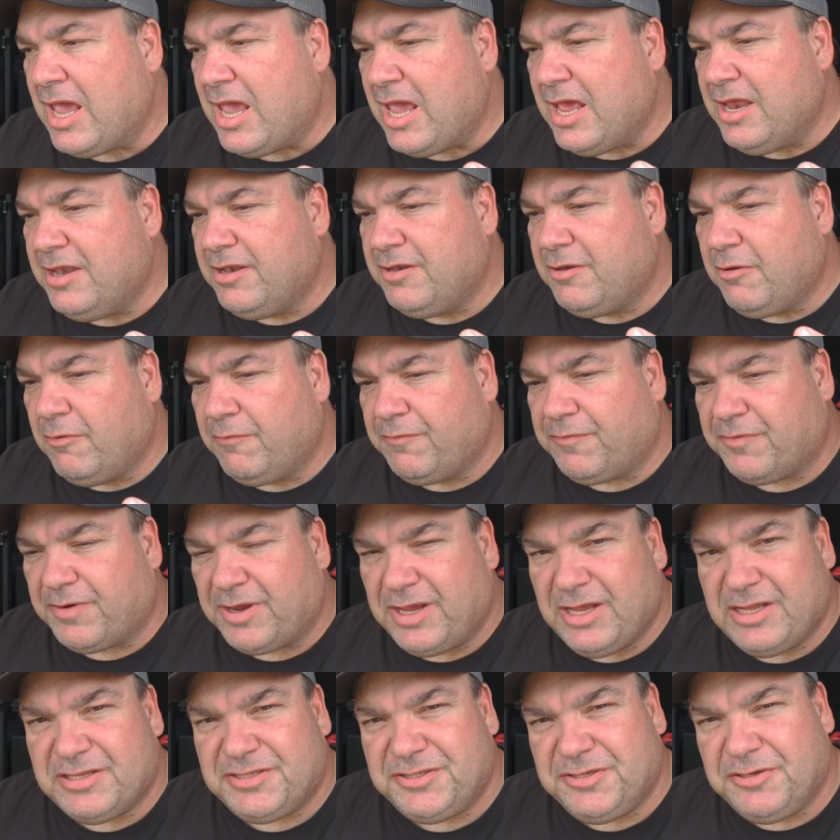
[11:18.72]
And don't
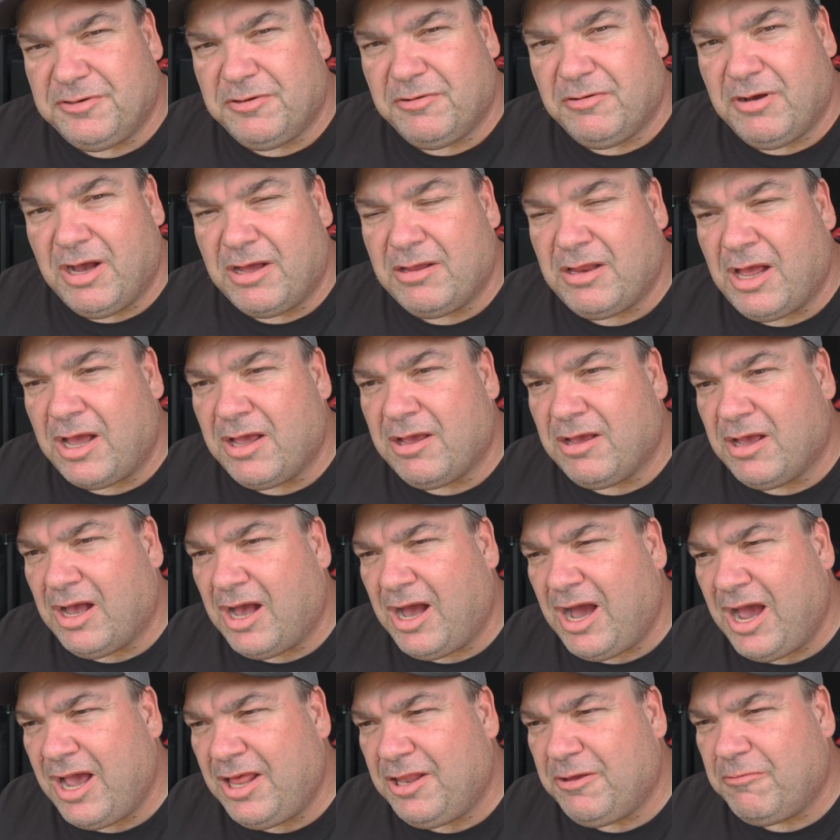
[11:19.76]
forget too, I
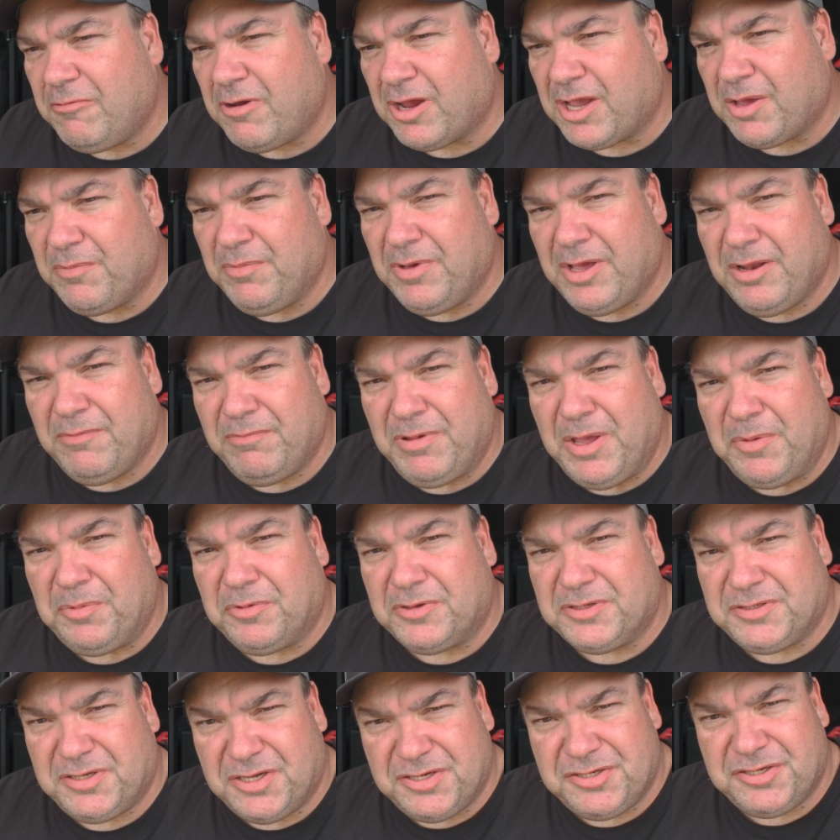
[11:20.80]
highly recommend
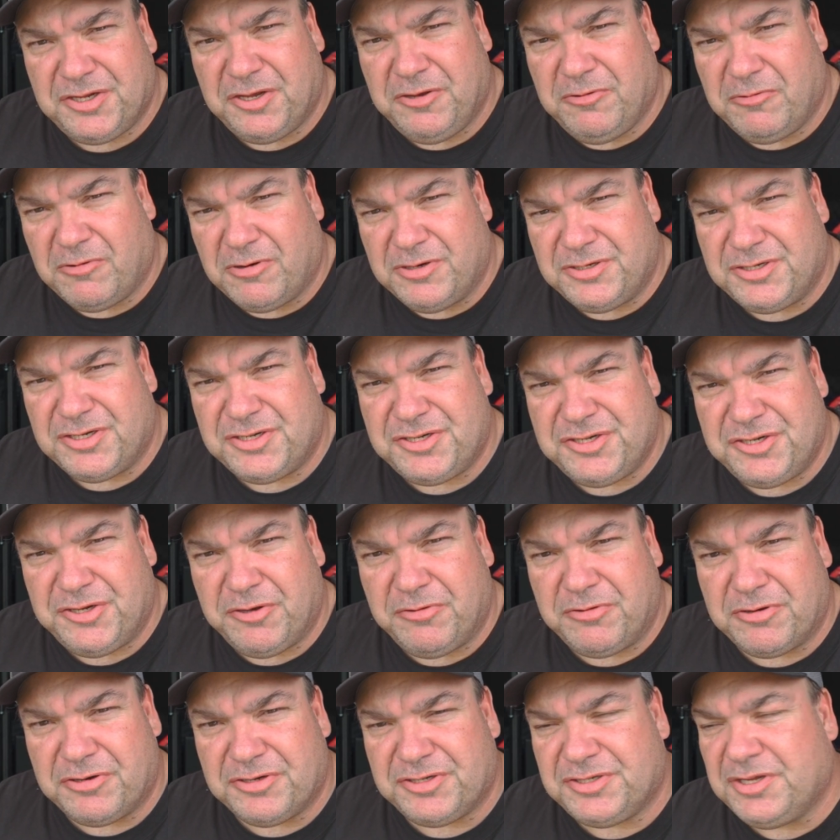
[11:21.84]
people, especially who are just
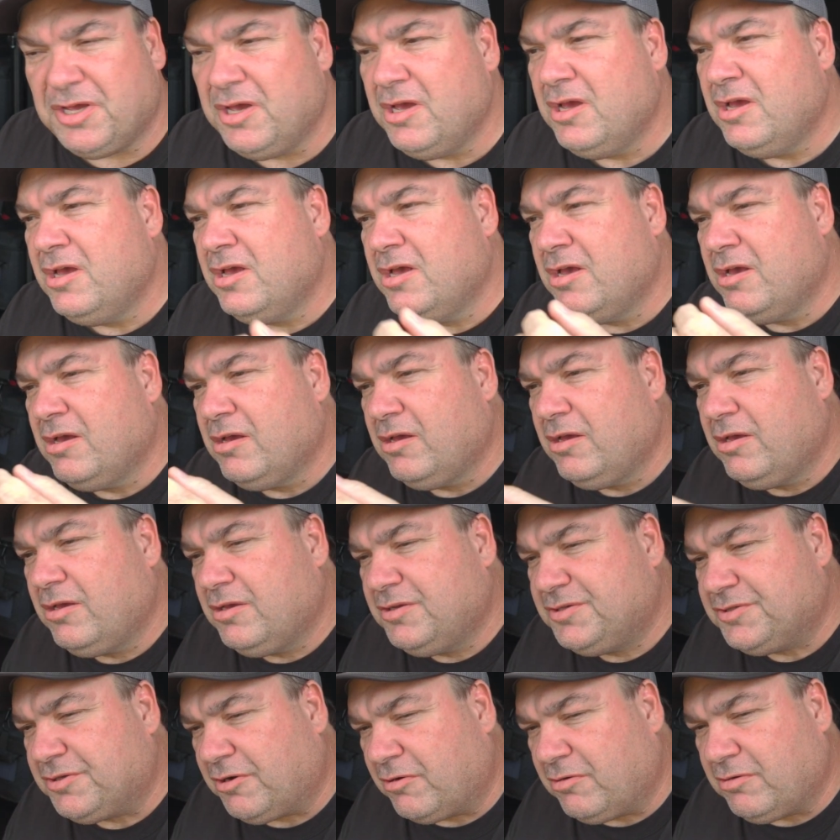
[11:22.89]
shooters,
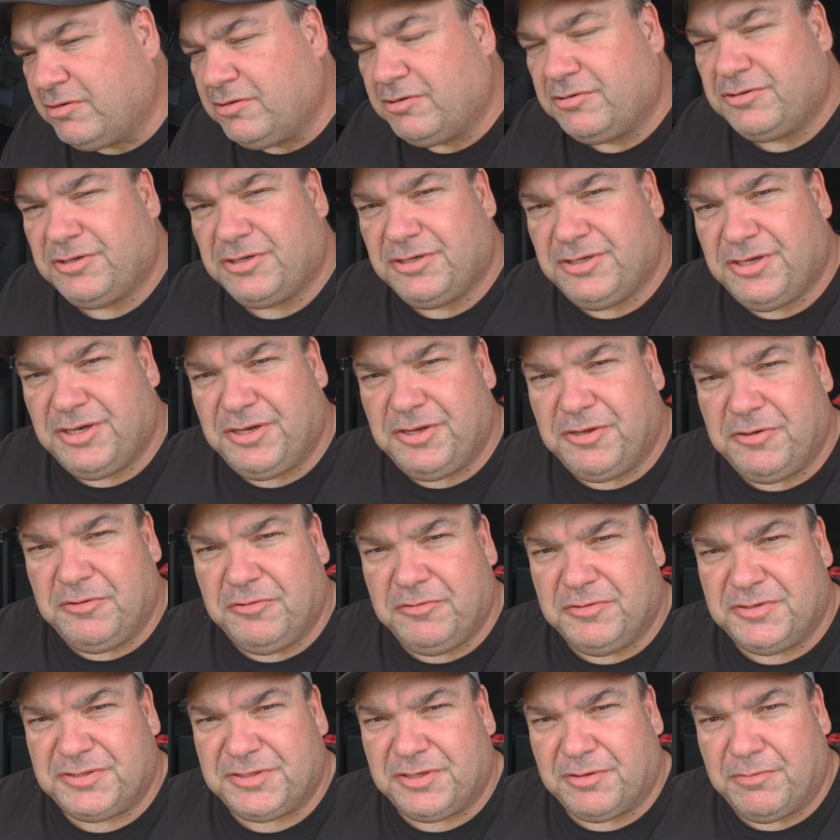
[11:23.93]
start learning to
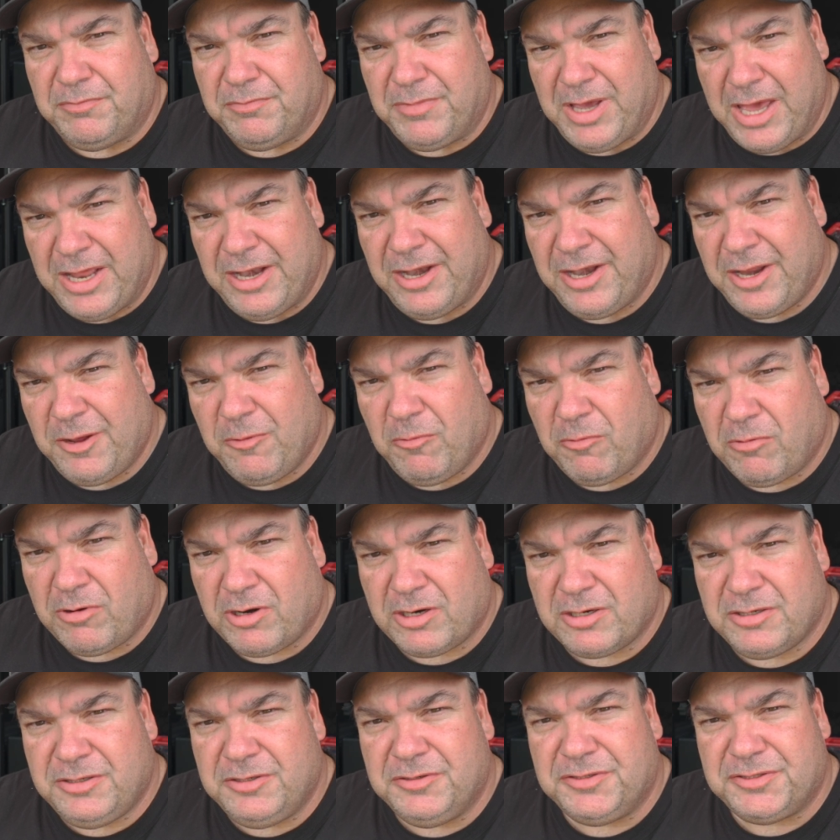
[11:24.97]
do some editing
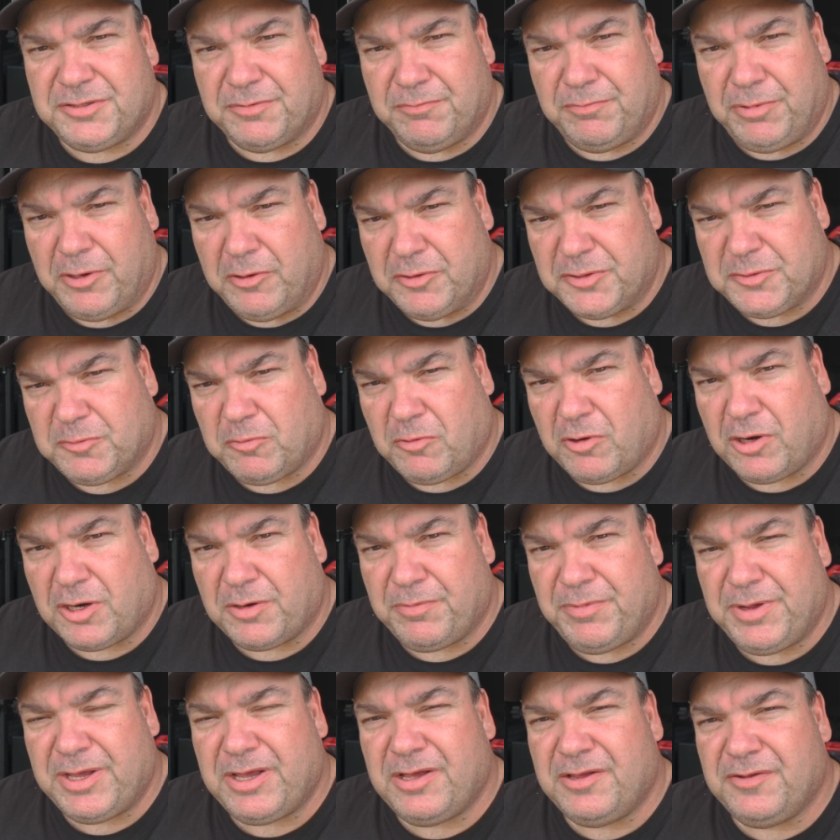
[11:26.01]
work, do some post work,
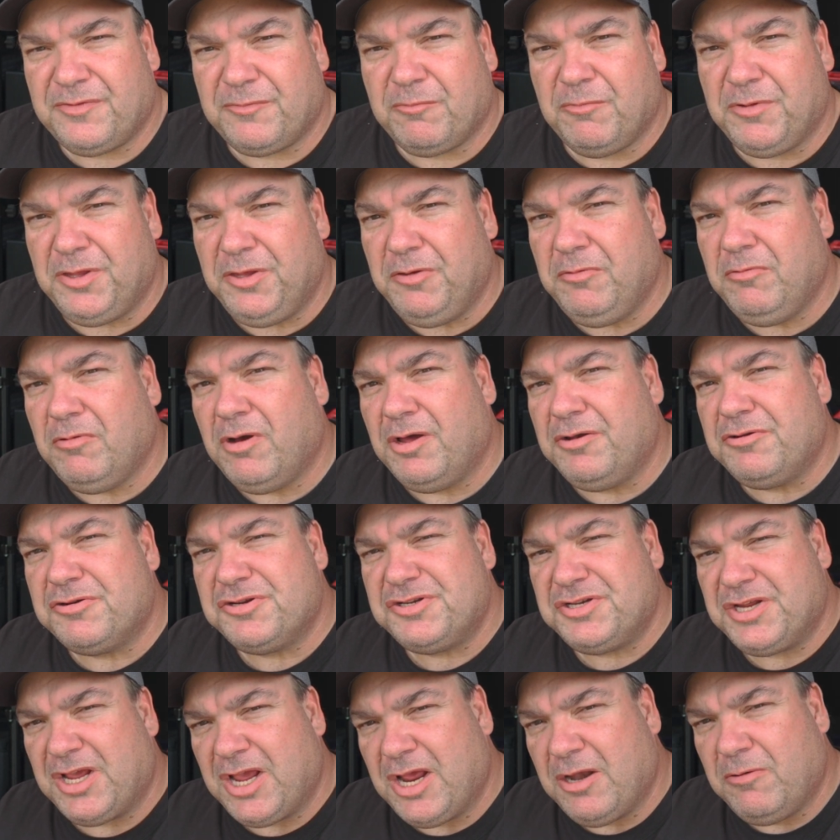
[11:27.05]
because when you
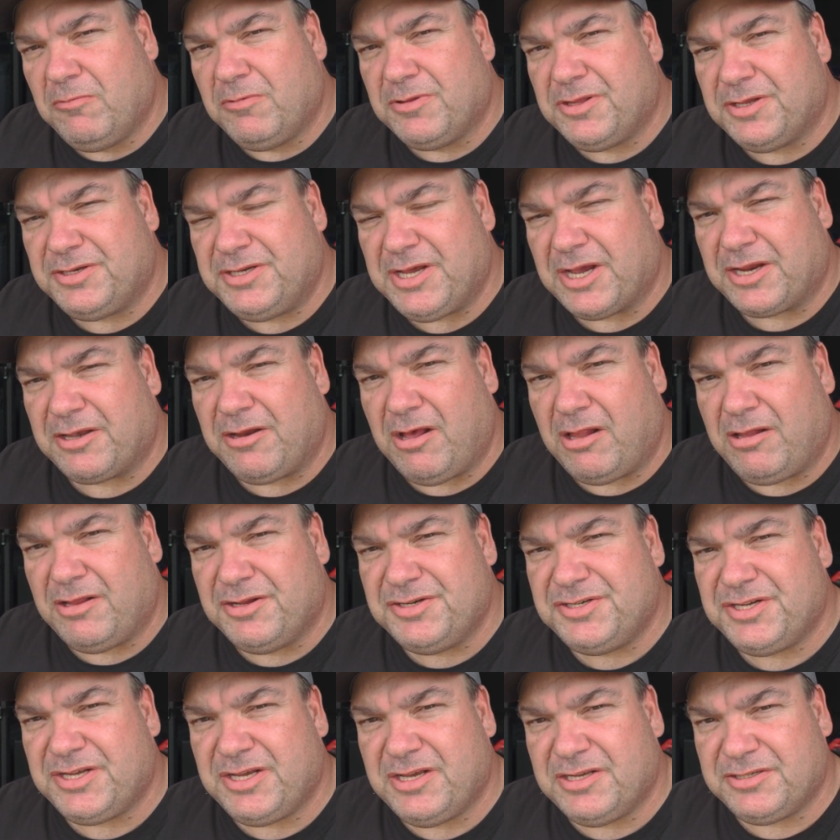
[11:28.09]
understand what the
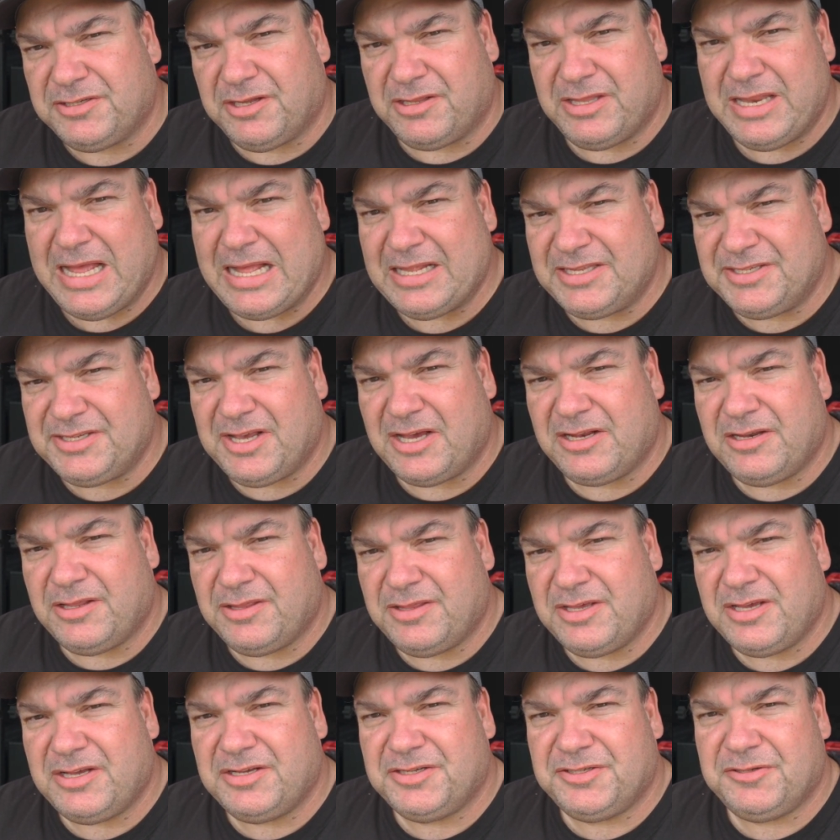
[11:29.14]
technology is on that side
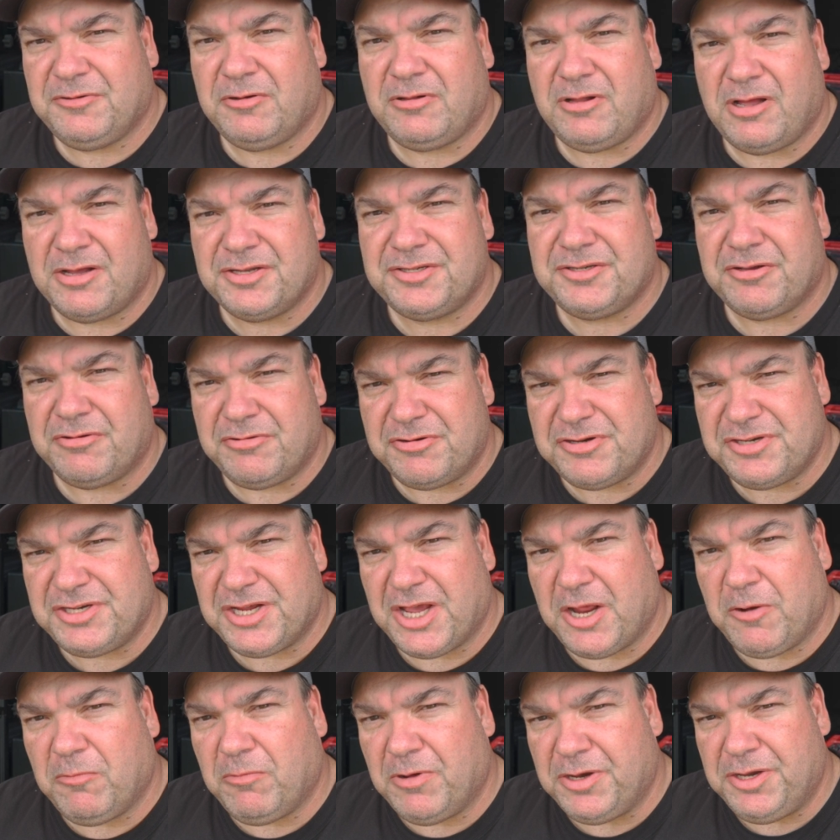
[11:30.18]
of things, you'll also
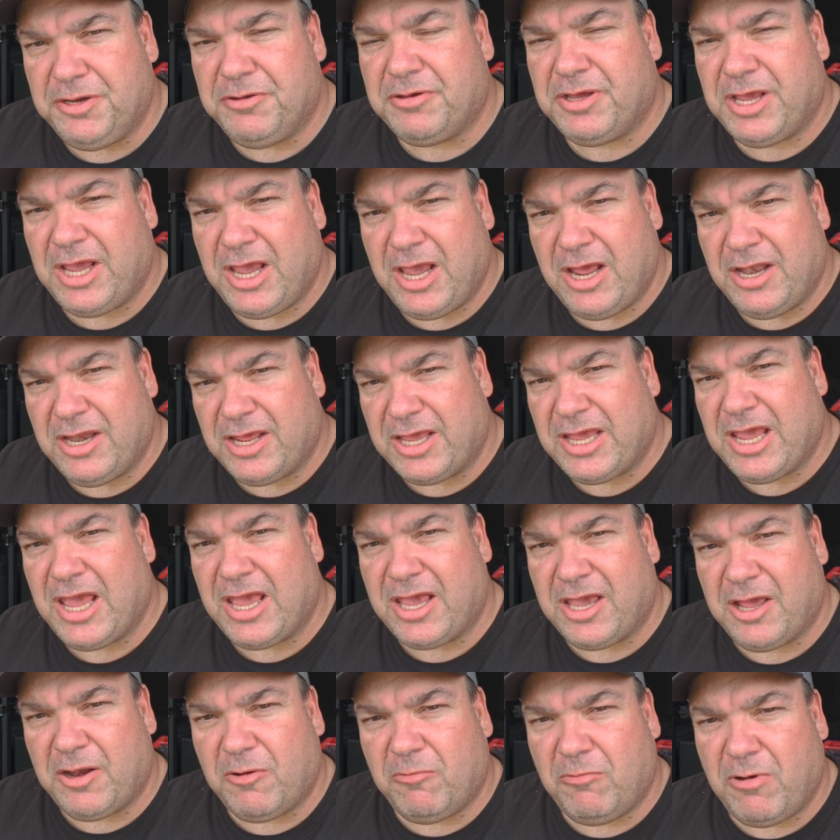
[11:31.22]
understand what you can and
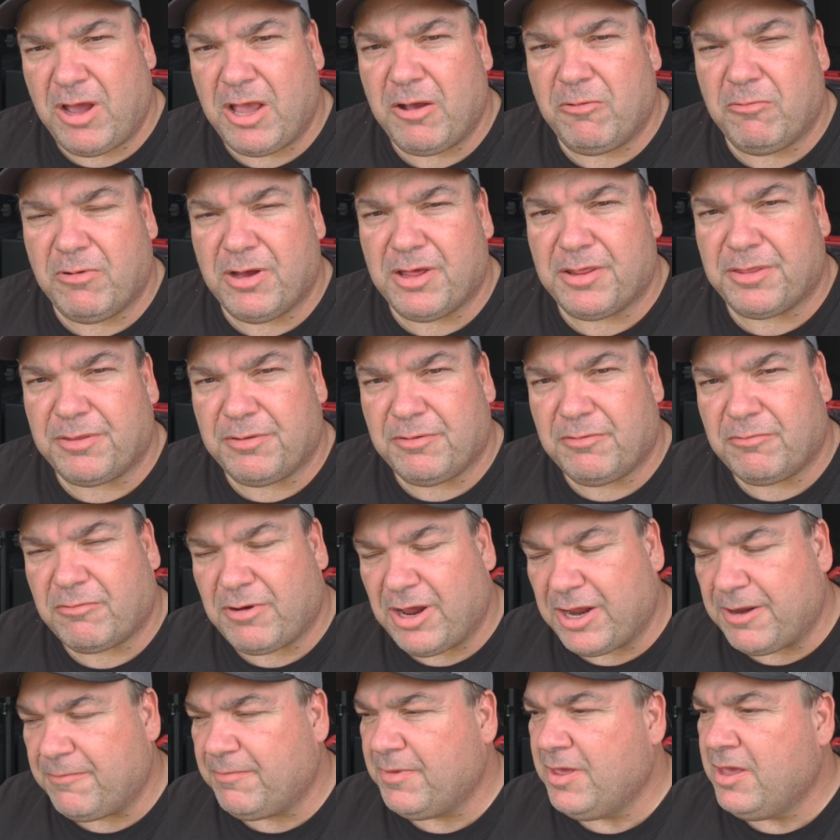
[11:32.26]
can't get away with,
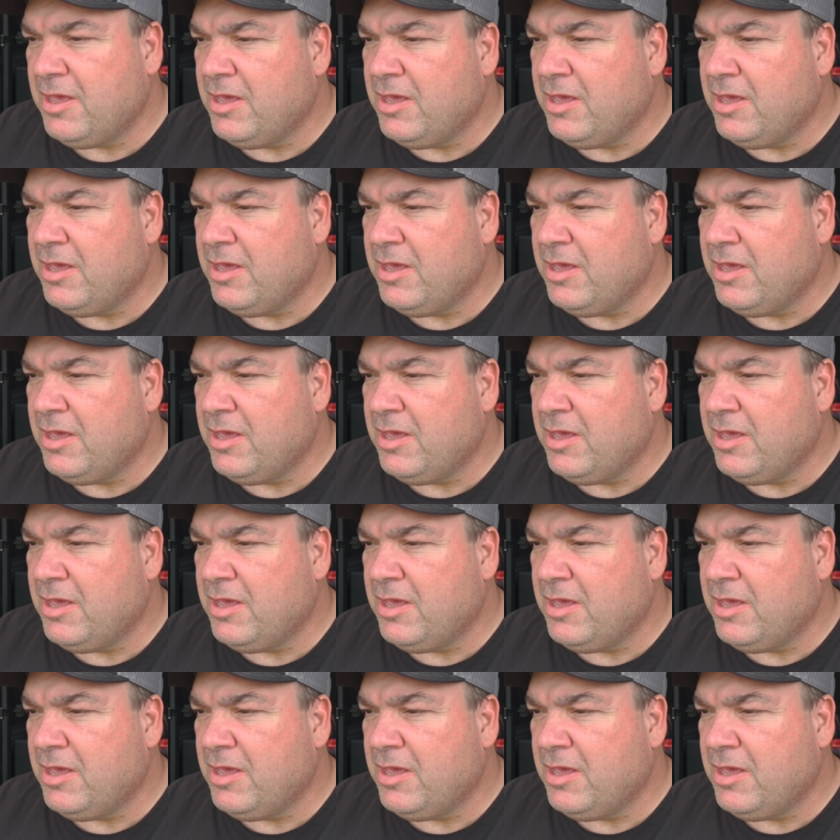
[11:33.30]
right?